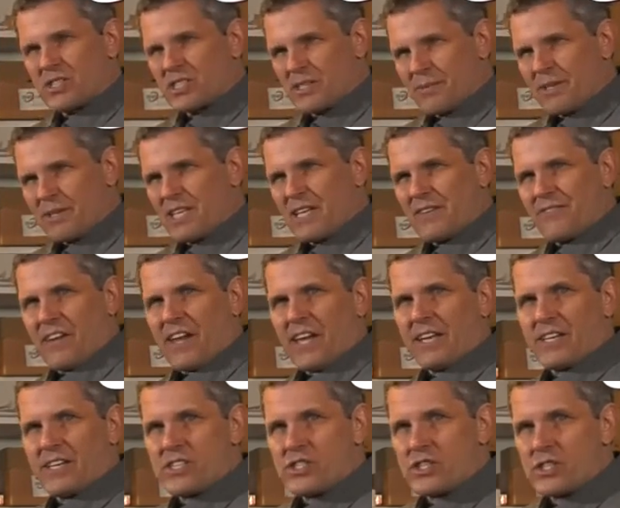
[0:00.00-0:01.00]
Some of the
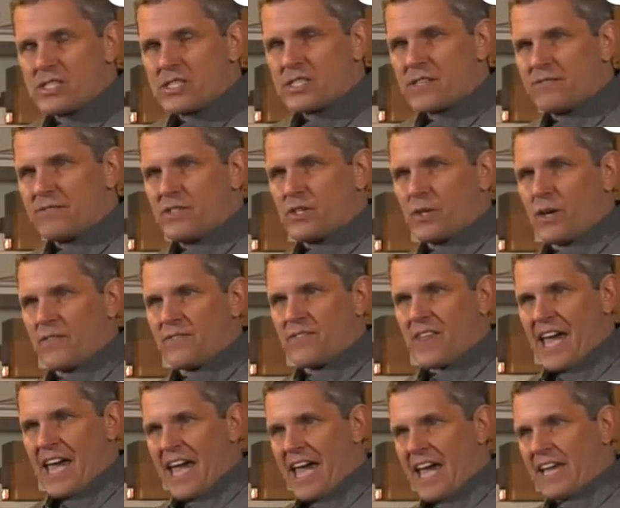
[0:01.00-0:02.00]
advantages of
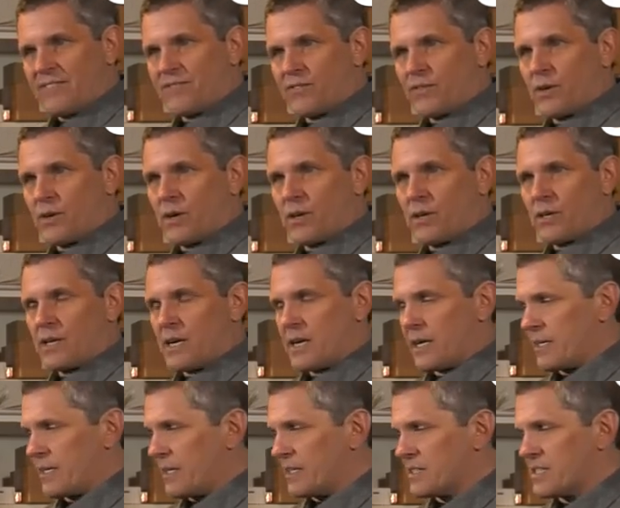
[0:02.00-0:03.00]
that for
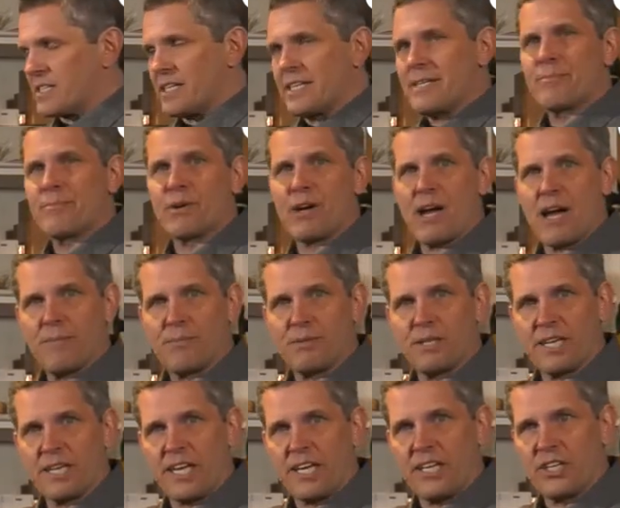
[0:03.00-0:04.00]
a sleeper
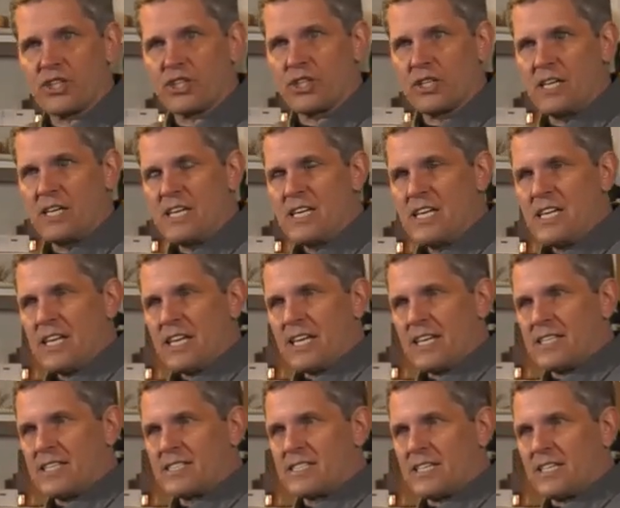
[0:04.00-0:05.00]
application
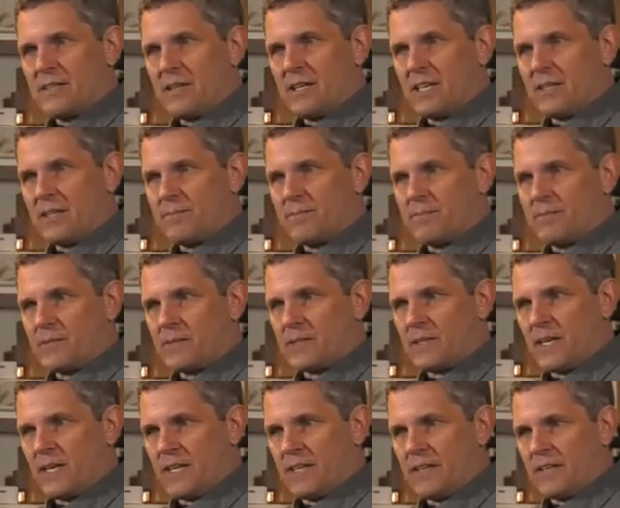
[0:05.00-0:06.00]
is
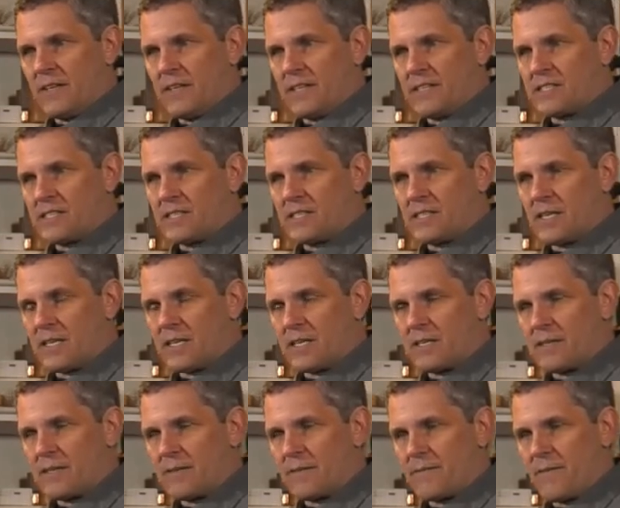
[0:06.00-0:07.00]
it's
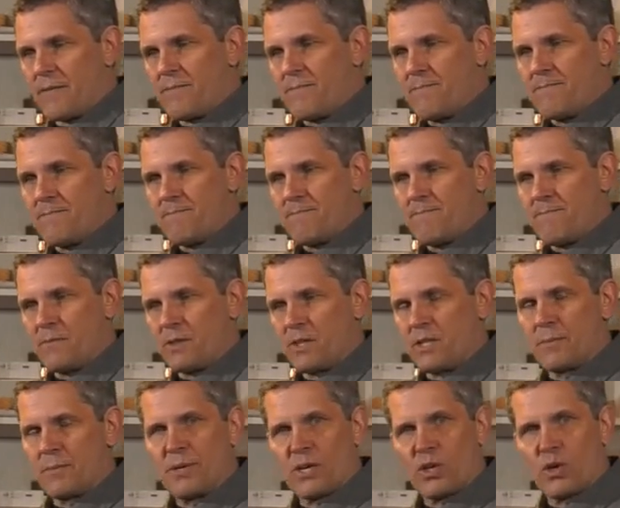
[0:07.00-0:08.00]
a
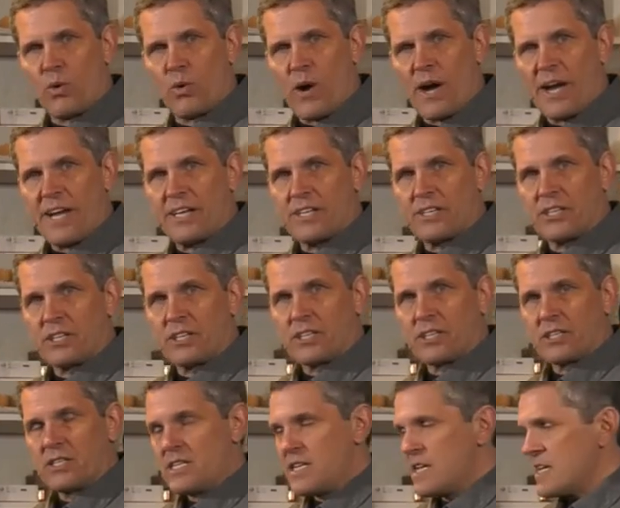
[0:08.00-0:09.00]
little bit
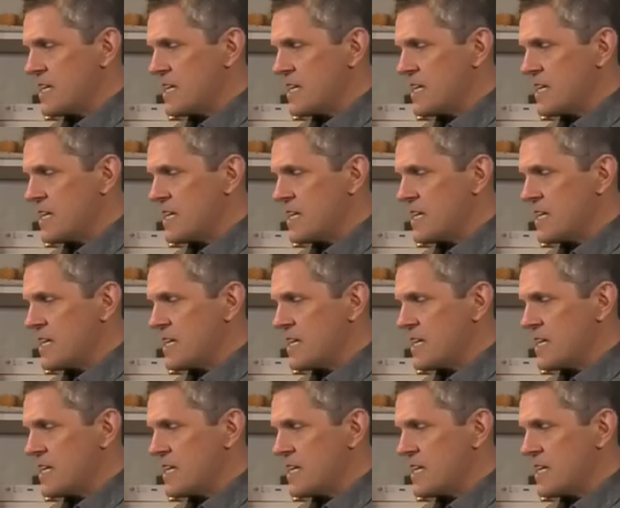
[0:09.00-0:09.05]
quieter.